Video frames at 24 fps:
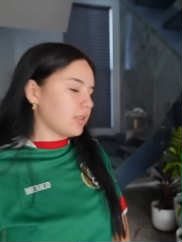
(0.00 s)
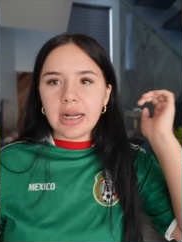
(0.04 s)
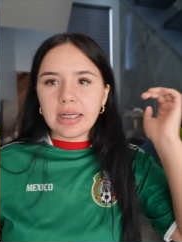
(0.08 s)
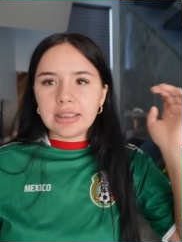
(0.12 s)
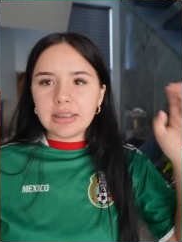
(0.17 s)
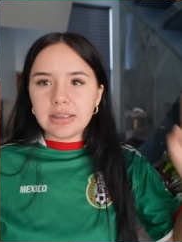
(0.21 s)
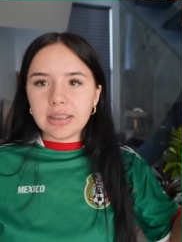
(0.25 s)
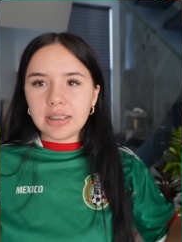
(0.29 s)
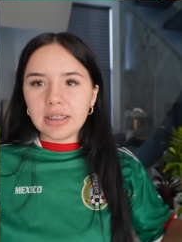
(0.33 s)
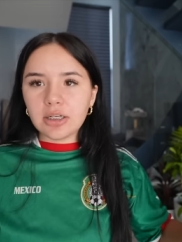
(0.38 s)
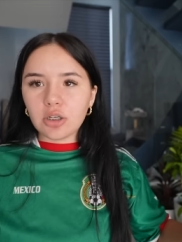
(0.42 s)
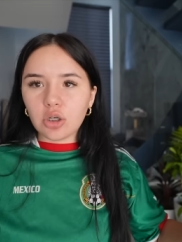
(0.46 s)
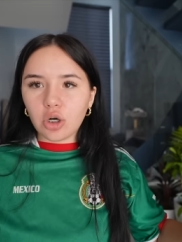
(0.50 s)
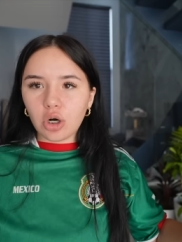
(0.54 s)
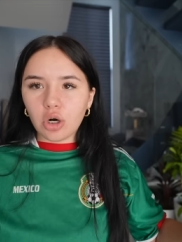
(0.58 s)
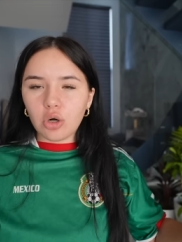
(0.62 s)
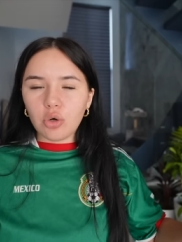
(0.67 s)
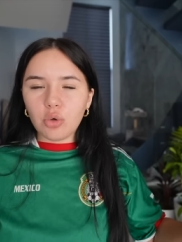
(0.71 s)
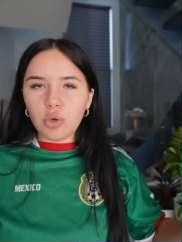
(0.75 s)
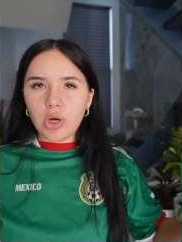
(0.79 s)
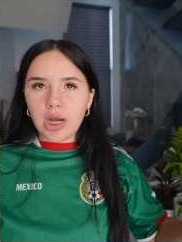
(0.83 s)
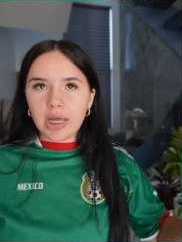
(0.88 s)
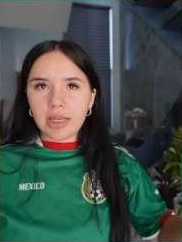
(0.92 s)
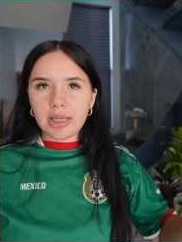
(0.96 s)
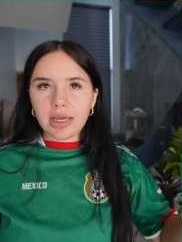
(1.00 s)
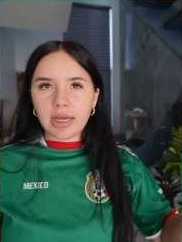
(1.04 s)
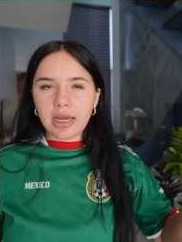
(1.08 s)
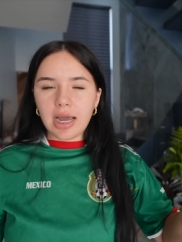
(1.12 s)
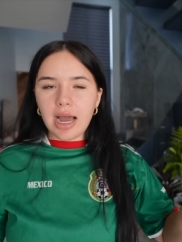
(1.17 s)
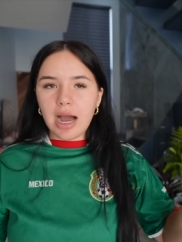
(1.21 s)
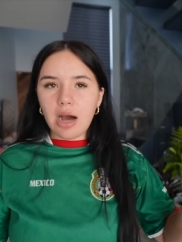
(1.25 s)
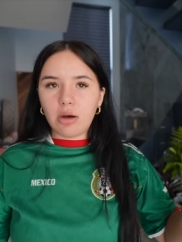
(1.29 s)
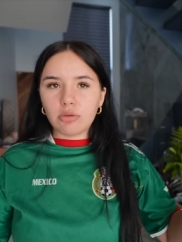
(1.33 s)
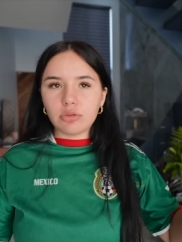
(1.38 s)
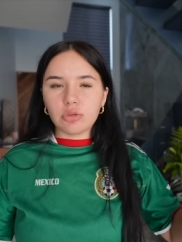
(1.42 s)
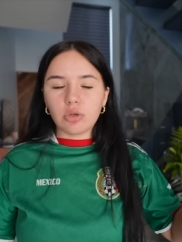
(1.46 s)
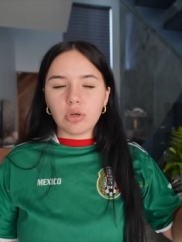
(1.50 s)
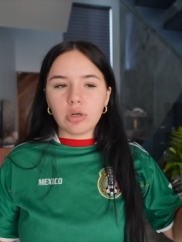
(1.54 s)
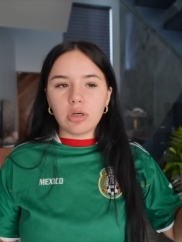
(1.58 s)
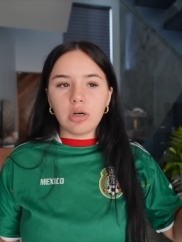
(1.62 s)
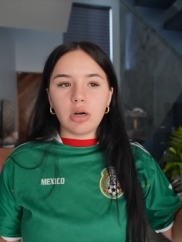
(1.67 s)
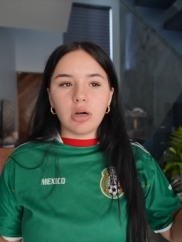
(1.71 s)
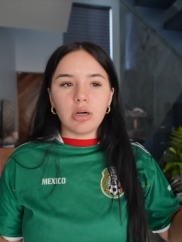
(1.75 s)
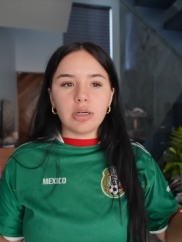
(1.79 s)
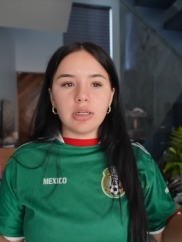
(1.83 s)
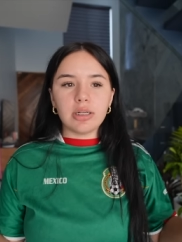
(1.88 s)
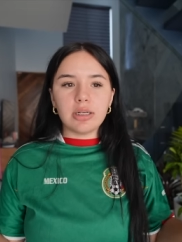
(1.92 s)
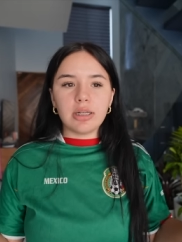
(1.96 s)
I seen a girl who had like an outdoor
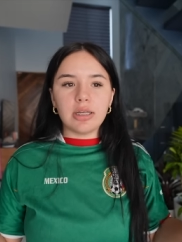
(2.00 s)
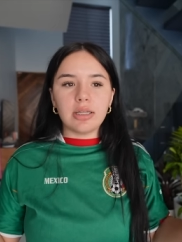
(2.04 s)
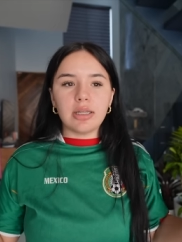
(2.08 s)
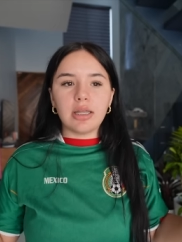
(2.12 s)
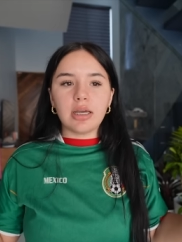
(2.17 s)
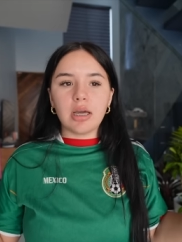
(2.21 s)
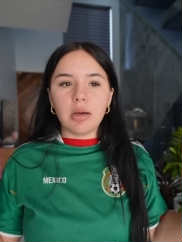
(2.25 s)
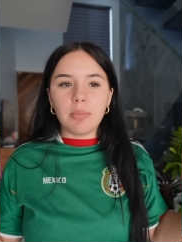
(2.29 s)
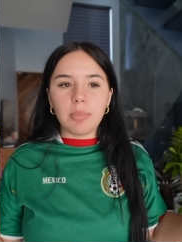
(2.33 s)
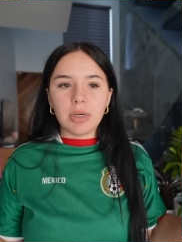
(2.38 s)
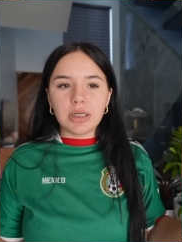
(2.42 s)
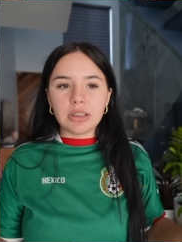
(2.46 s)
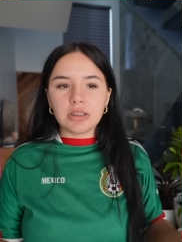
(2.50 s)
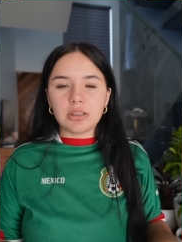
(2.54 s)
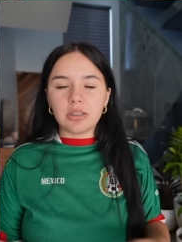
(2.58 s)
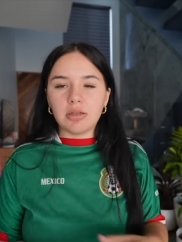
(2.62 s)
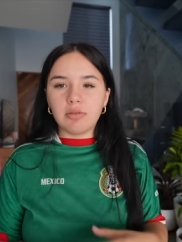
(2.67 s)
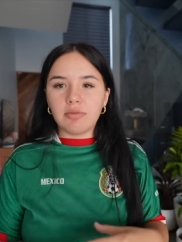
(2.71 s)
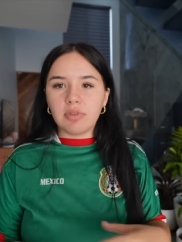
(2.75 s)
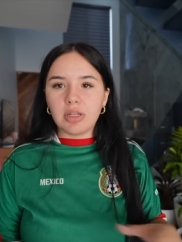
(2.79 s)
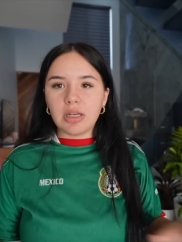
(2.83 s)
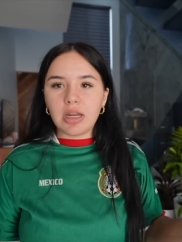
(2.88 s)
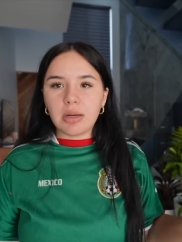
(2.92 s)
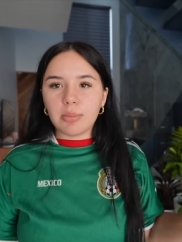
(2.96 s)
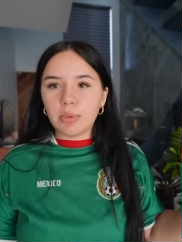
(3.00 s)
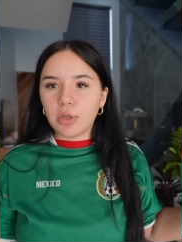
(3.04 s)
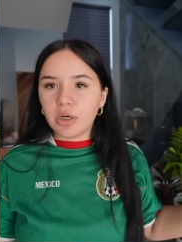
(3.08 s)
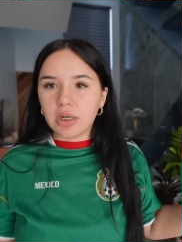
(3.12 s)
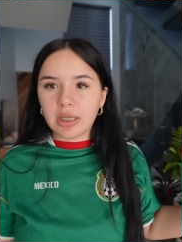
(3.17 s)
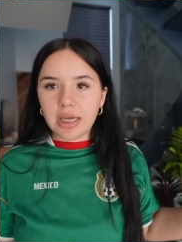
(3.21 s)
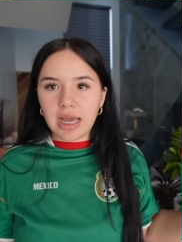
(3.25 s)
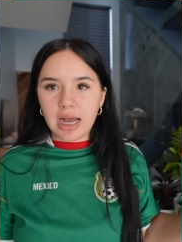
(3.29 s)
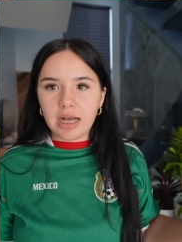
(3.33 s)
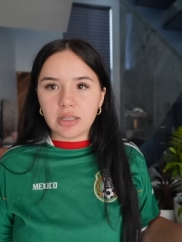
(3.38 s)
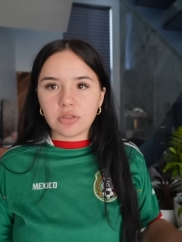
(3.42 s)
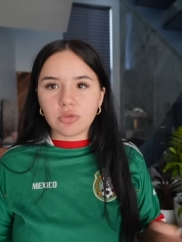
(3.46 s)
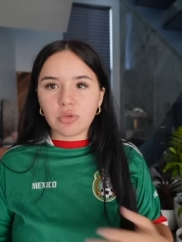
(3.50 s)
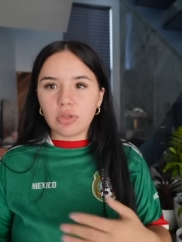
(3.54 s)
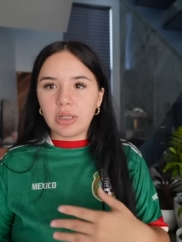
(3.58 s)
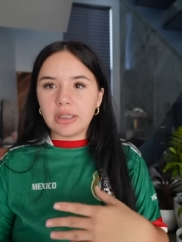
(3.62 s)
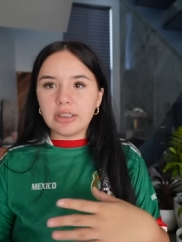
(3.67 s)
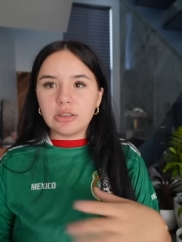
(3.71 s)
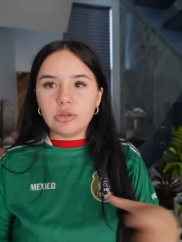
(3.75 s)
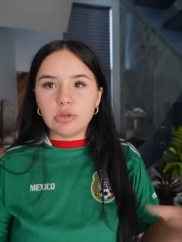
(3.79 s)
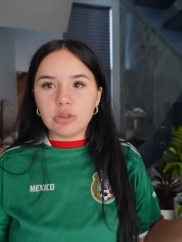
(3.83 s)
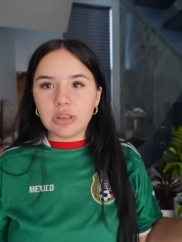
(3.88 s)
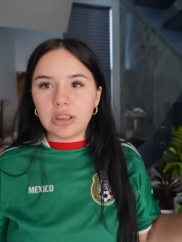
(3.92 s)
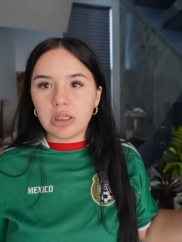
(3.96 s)
garden and like a bunch of the neighborhood cats were
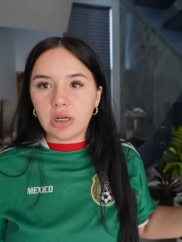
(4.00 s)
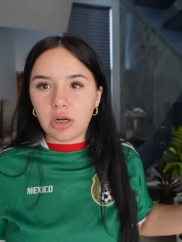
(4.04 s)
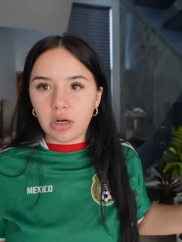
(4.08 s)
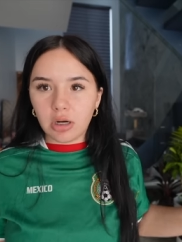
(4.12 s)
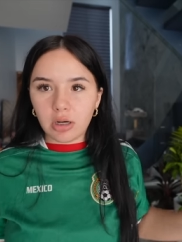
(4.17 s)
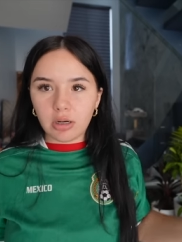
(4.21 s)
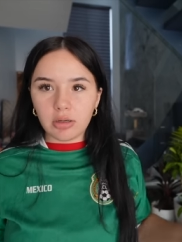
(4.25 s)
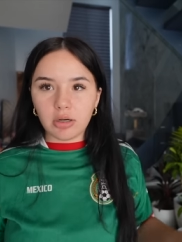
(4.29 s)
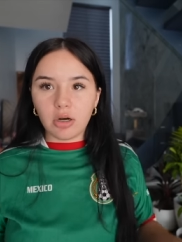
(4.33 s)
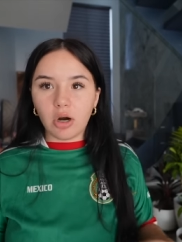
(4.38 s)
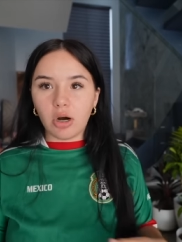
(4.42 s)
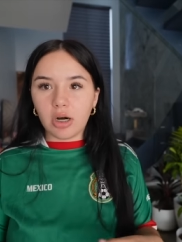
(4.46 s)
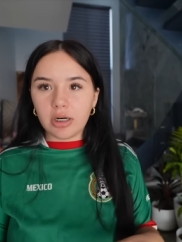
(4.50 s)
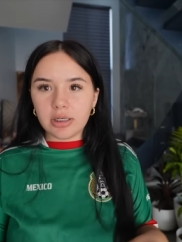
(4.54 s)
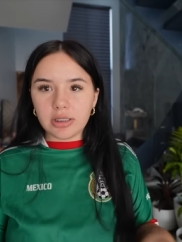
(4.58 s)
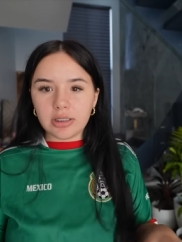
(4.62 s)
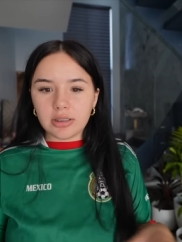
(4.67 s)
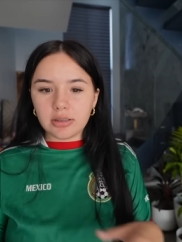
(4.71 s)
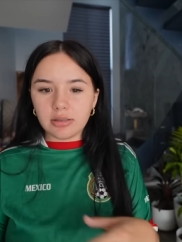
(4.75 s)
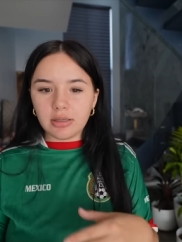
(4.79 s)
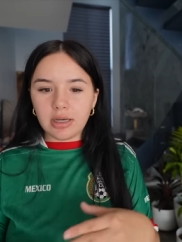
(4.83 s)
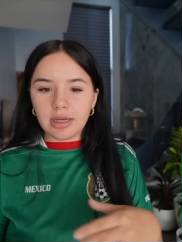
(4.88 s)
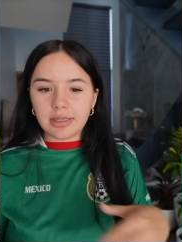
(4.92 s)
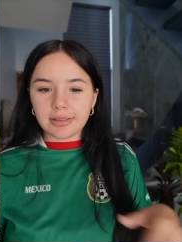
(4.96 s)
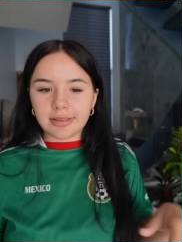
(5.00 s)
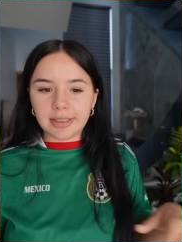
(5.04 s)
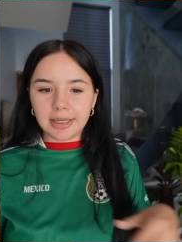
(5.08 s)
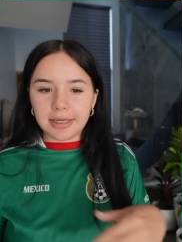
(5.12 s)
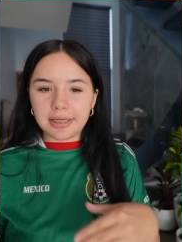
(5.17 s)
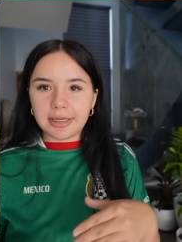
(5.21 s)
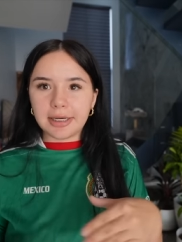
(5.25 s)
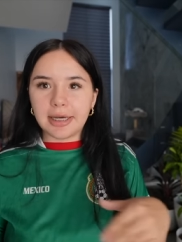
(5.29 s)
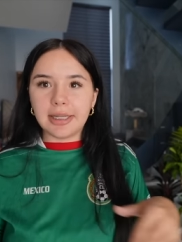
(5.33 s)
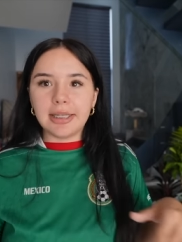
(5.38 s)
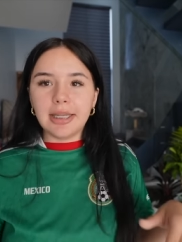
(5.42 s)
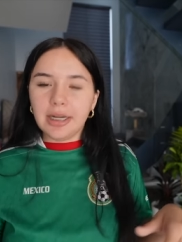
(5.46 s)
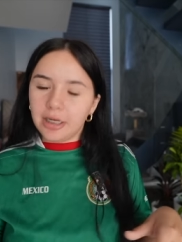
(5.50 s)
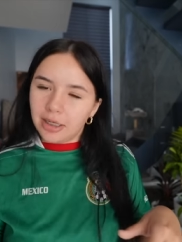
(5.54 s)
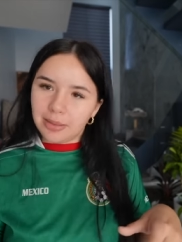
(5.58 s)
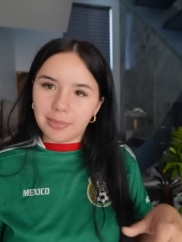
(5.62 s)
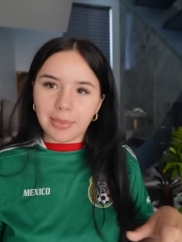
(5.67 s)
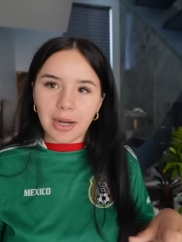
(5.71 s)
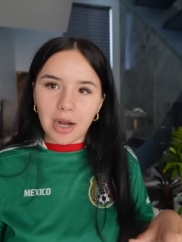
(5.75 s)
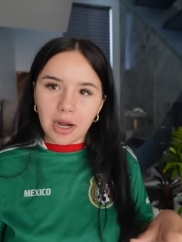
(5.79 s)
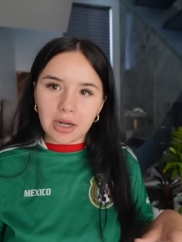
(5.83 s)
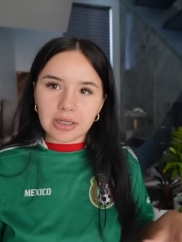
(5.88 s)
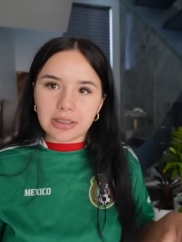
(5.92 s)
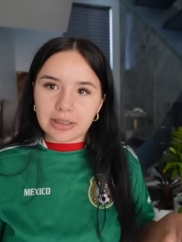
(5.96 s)
like using her garden as like a litter
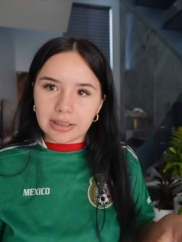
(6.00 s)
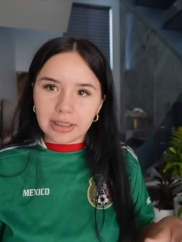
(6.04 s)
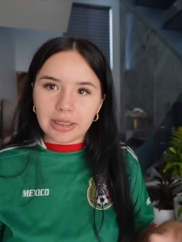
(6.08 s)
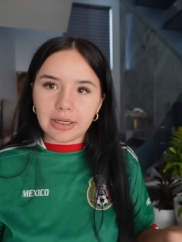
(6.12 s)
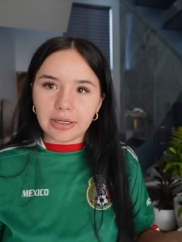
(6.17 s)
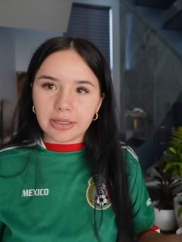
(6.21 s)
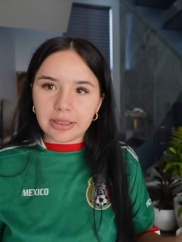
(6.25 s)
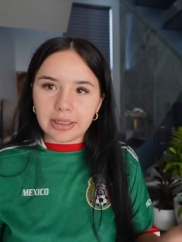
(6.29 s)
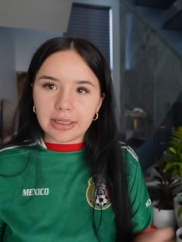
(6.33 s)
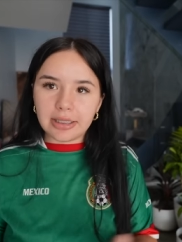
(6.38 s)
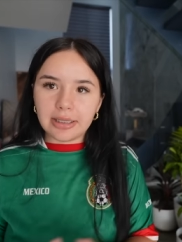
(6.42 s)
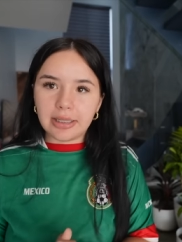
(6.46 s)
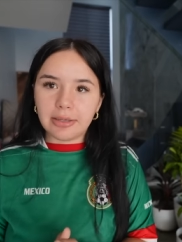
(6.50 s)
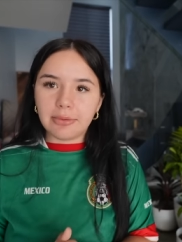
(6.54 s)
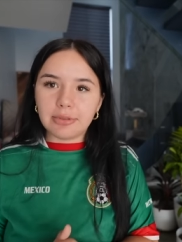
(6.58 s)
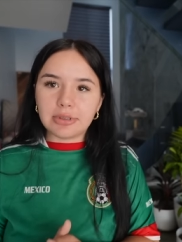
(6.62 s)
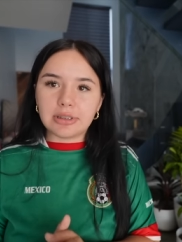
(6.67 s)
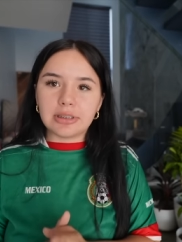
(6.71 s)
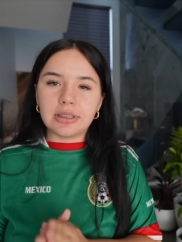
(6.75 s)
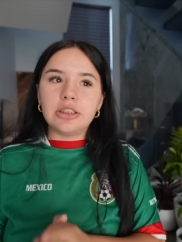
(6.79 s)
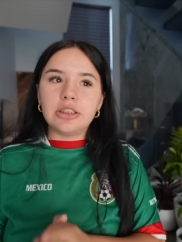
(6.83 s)
box. Literally, they was